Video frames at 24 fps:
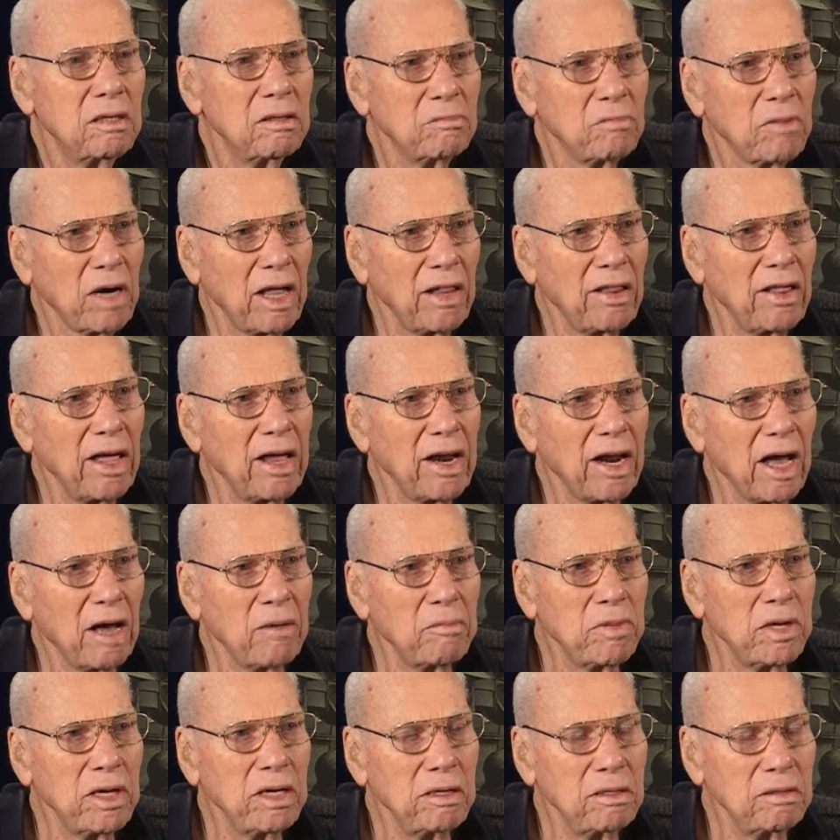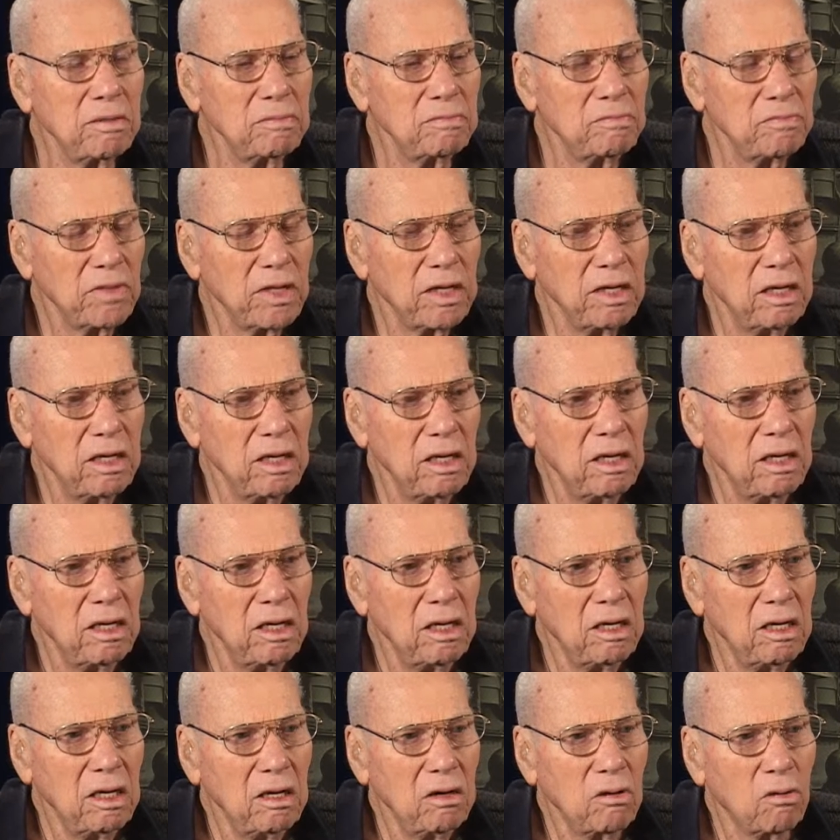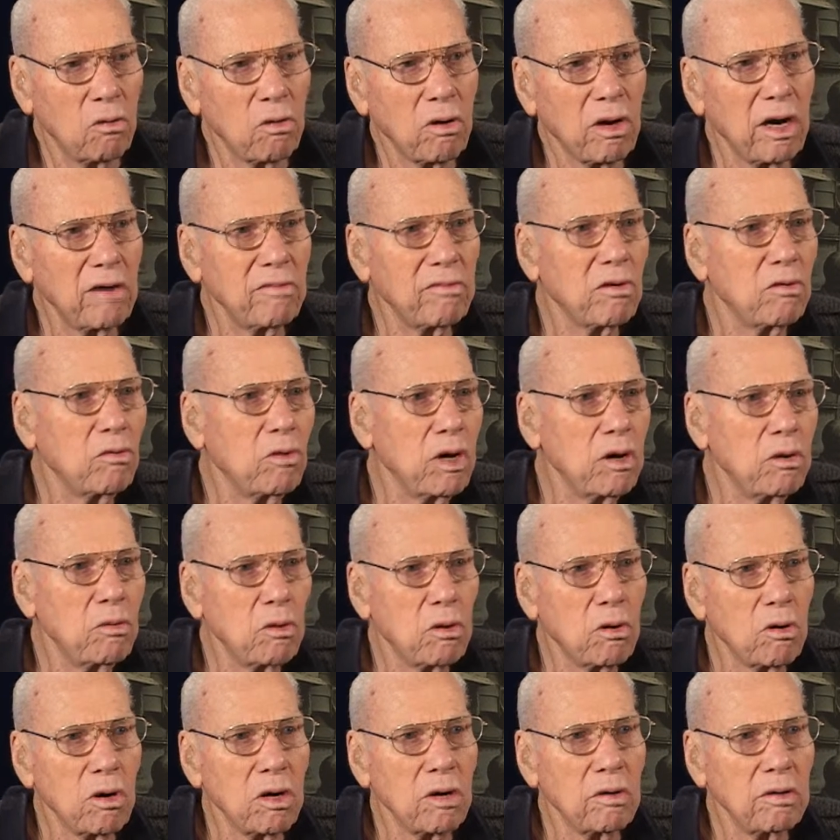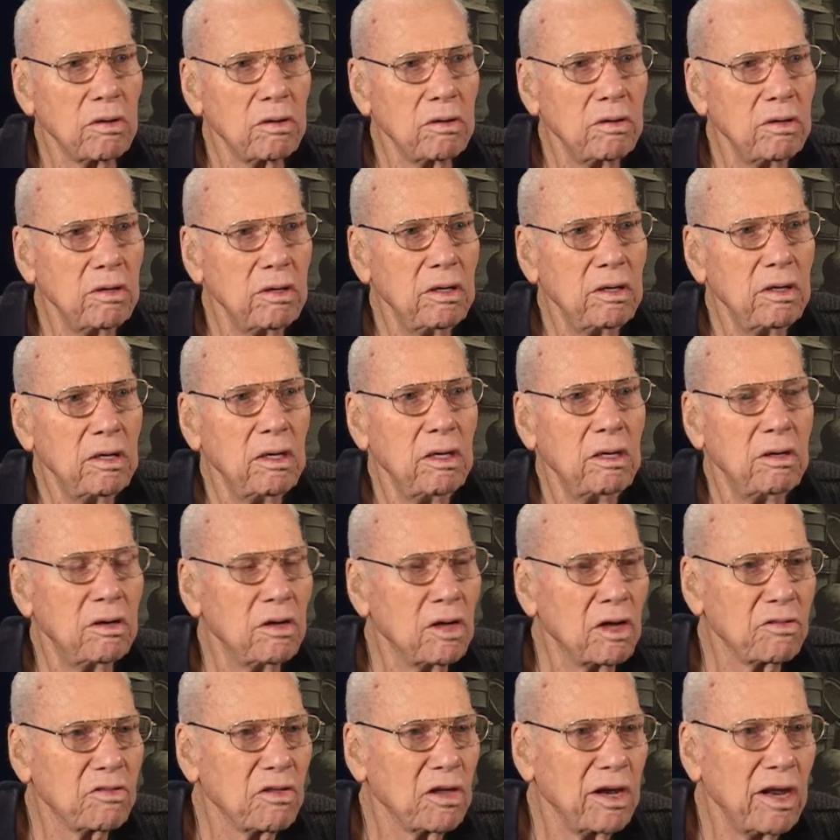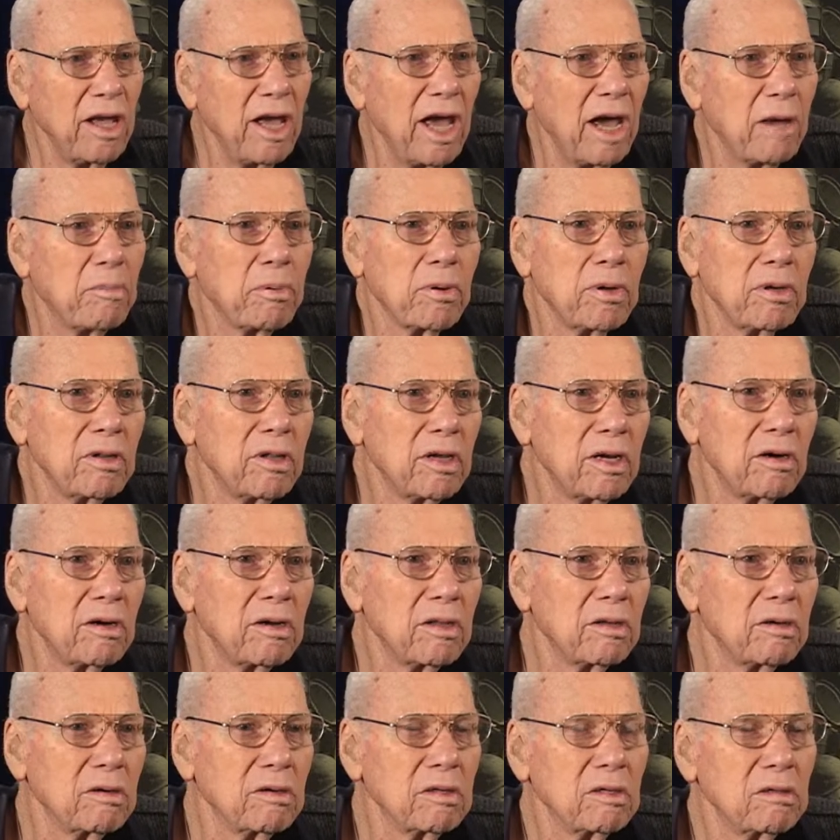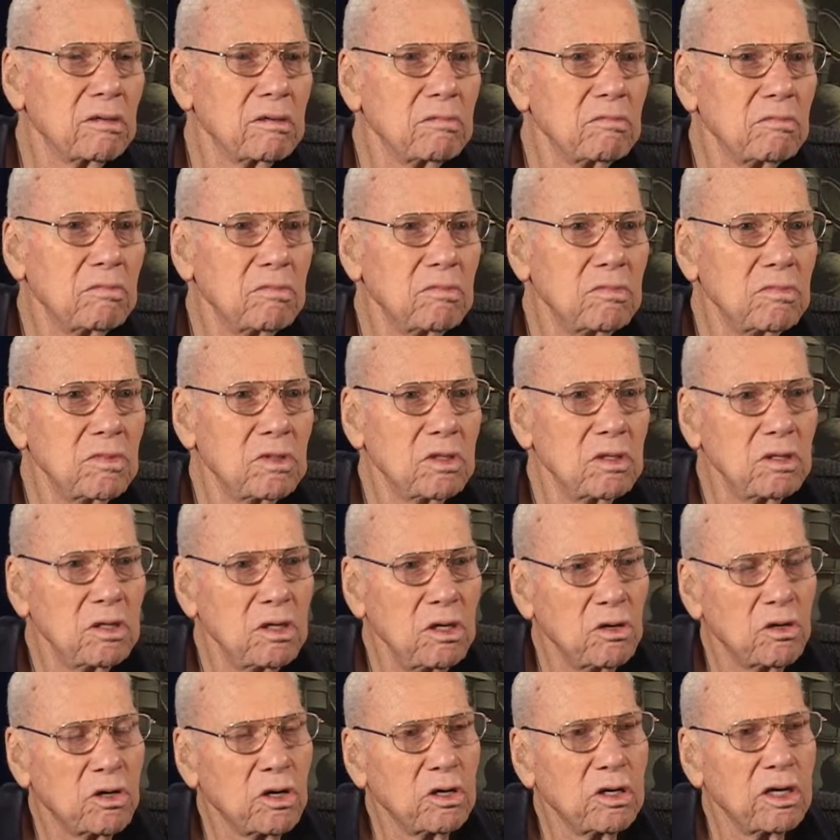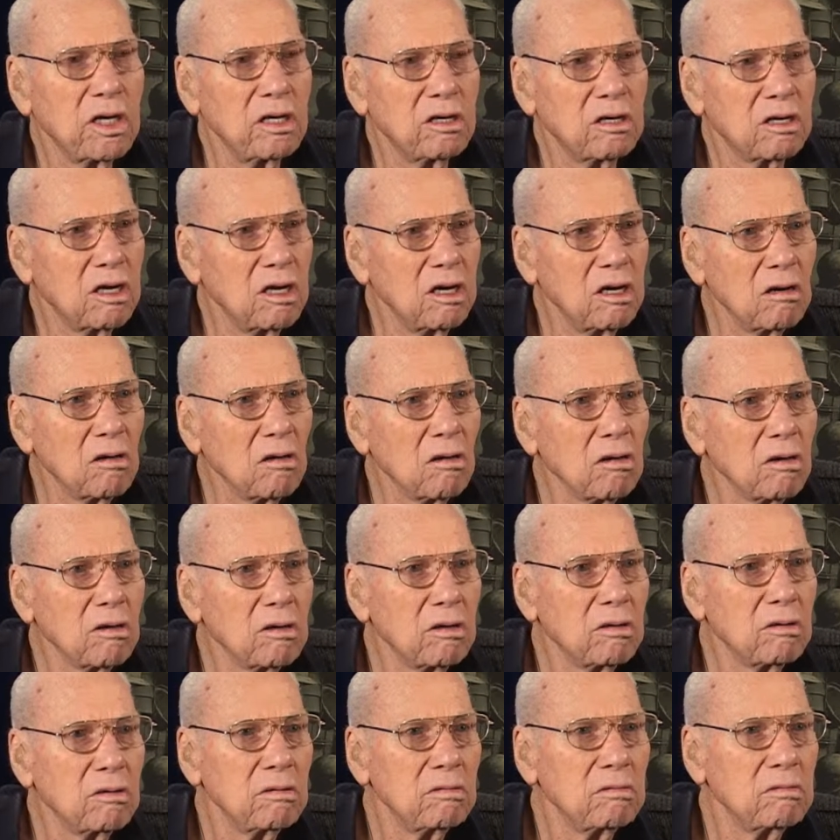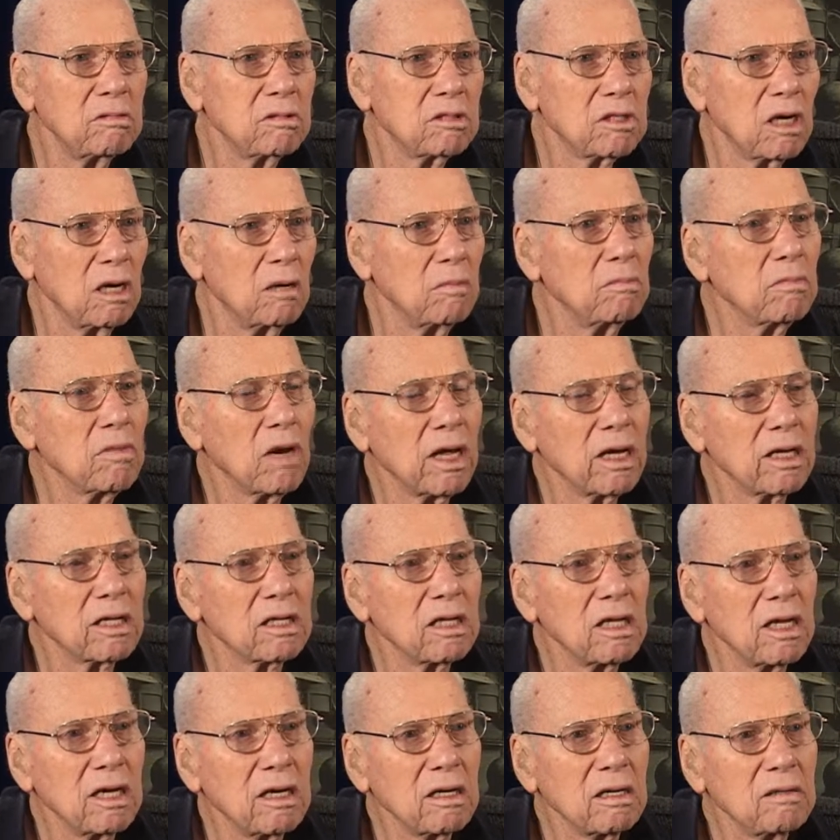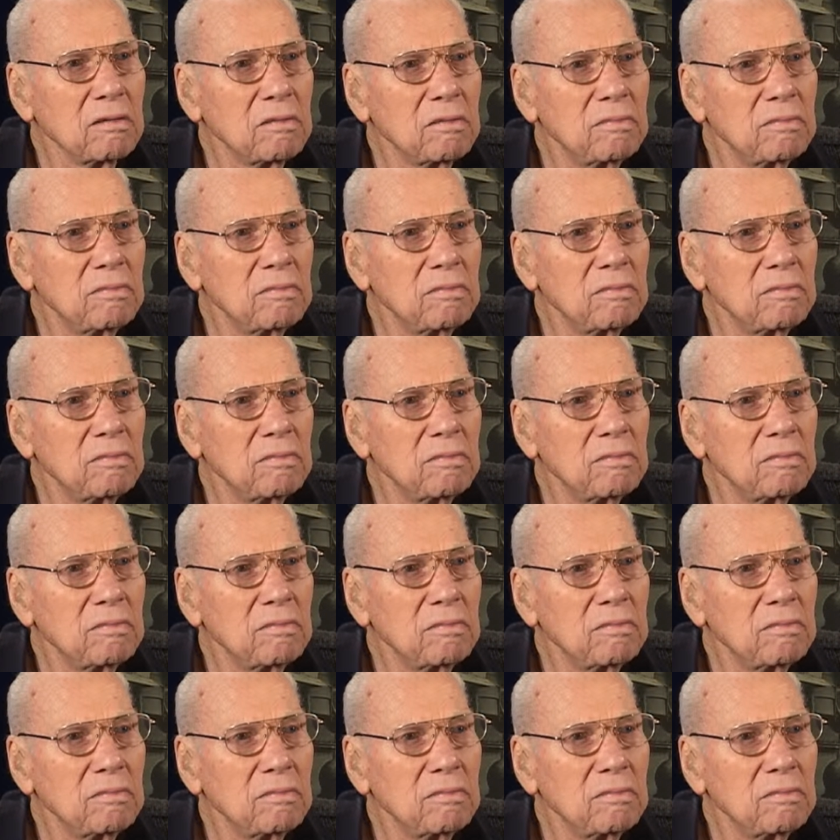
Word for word: By that I mean, wherever we were, nothing happened there that you could get killed or something like that.